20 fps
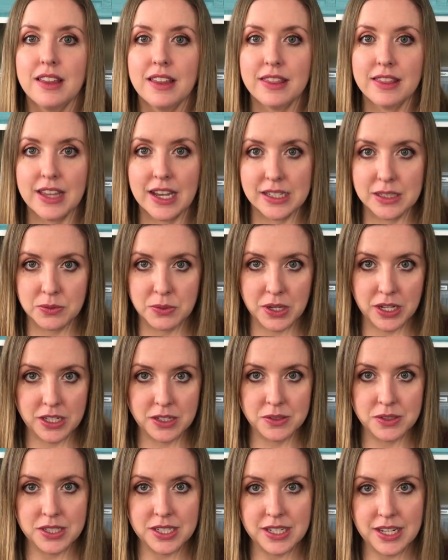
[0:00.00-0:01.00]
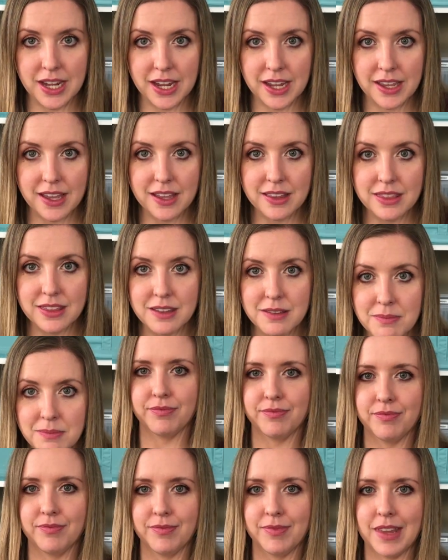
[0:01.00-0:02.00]
that's what I use to die cut them.
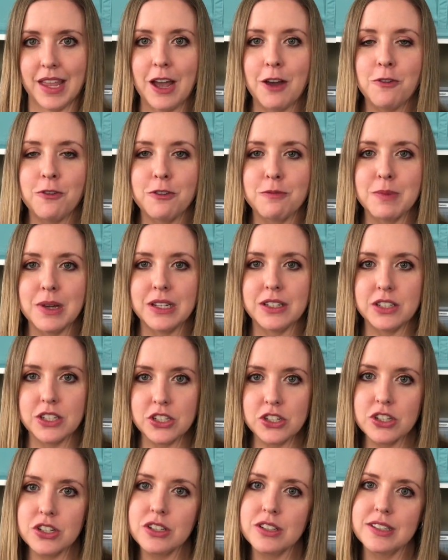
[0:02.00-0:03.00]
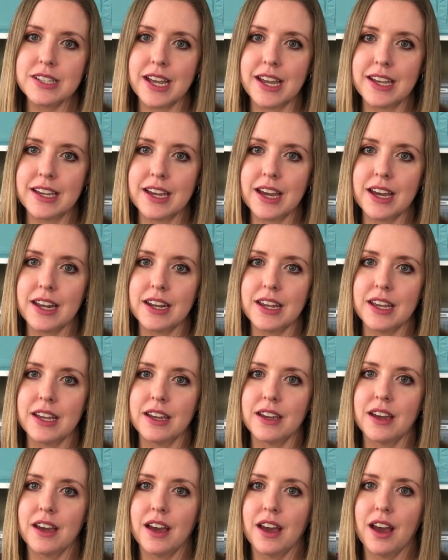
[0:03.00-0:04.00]
Now for my digital die
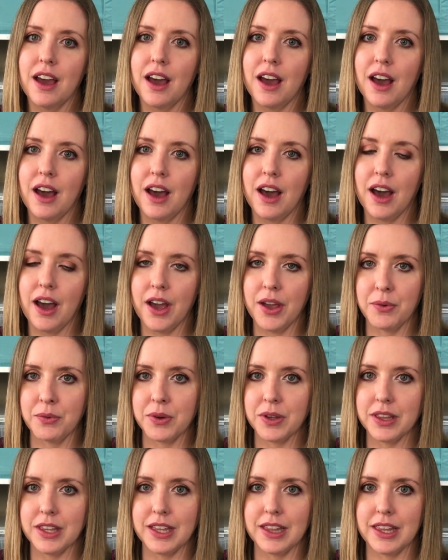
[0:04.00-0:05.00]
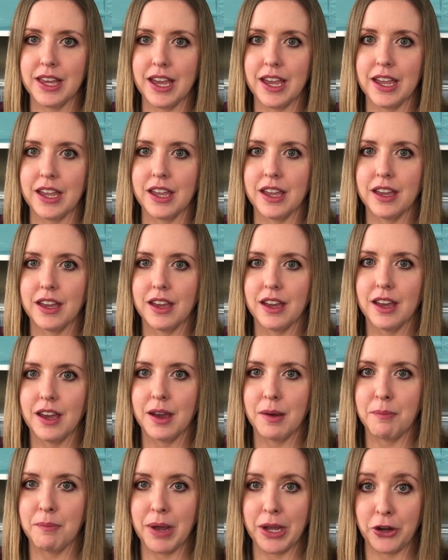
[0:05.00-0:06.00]
cutting, I really like
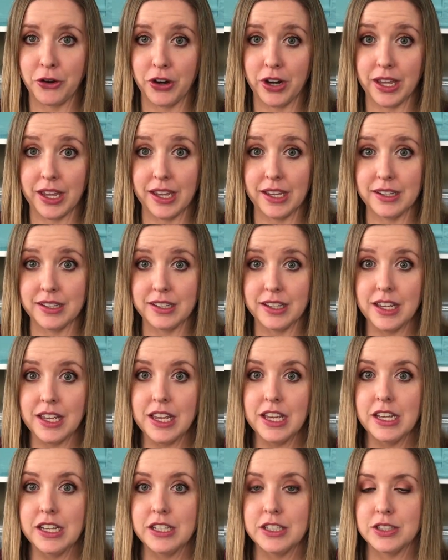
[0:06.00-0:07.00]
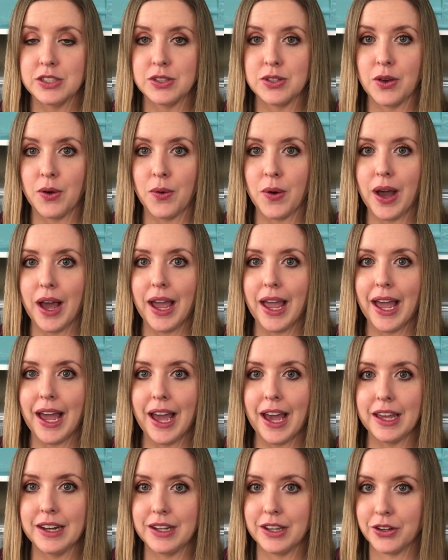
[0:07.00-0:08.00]
my Cricut. So I
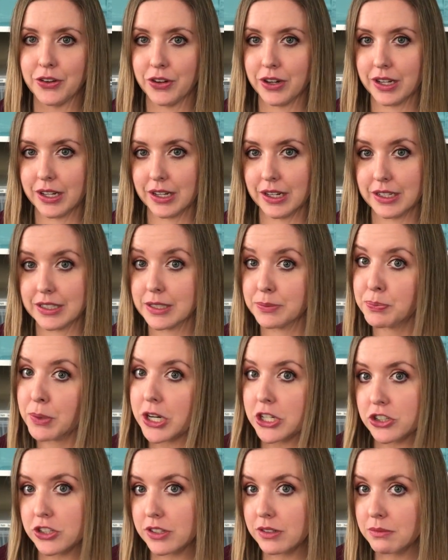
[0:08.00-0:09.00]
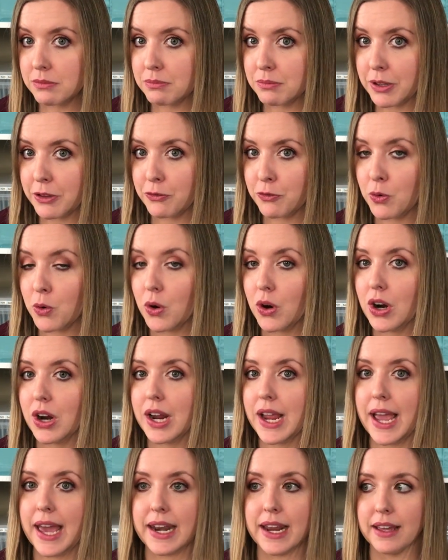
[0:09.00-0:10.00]
had a Cricut Expression
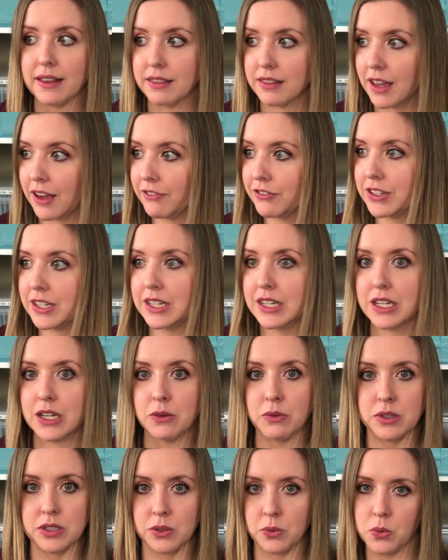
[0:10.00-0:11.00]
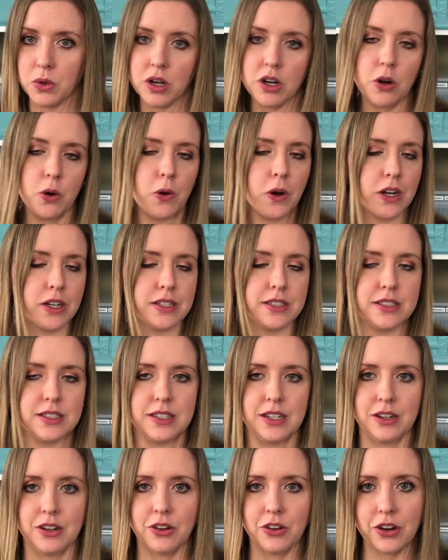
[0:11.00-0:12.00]
before and I loved it. It was a workhorse,
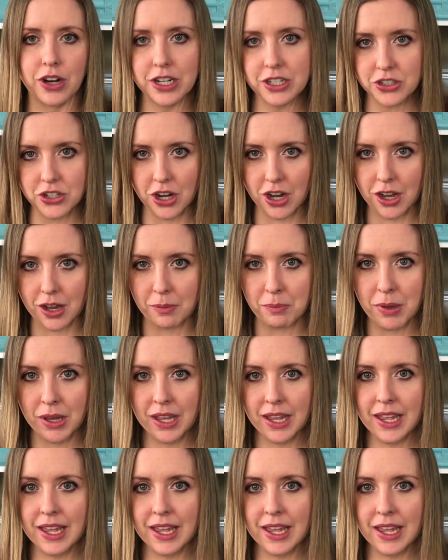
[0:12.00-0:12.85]
did great job.